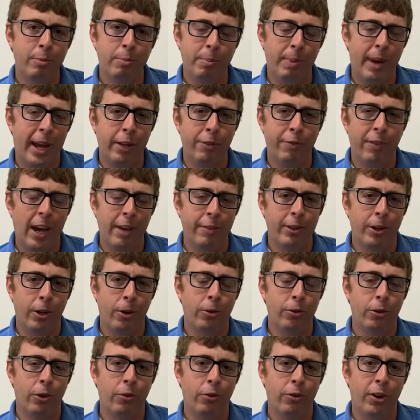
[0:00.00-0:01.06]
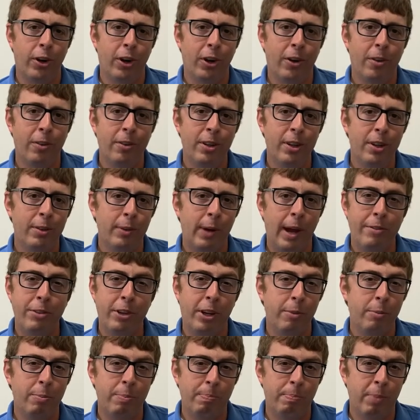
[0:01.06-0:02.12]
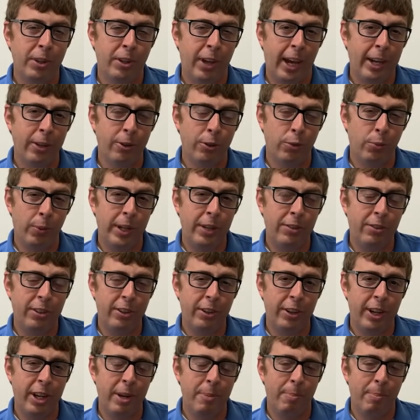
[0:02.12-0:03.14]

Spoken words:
last 5 years or so. We have done potatoes recently,